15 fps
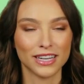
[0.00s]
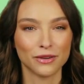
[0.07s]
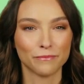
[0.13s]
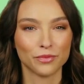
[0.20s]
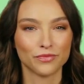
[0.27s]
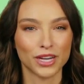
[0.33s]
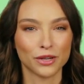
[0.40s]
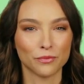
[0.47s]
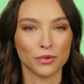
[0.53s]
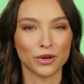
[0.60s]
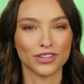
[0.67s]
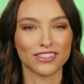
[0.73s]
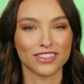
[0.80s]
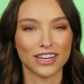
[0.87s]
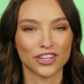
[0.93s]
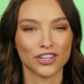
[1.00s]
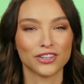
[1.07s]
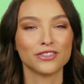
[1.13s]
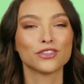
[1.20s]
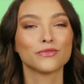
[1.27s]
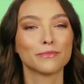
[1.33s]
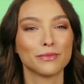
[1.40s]
can prevent
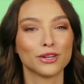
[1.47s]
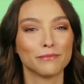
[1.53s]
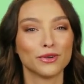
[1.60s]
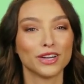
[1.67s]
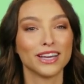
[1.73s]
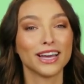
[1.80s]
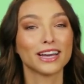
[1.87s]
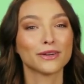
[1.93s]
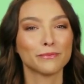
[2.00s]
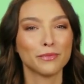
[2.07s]
workstations from communicating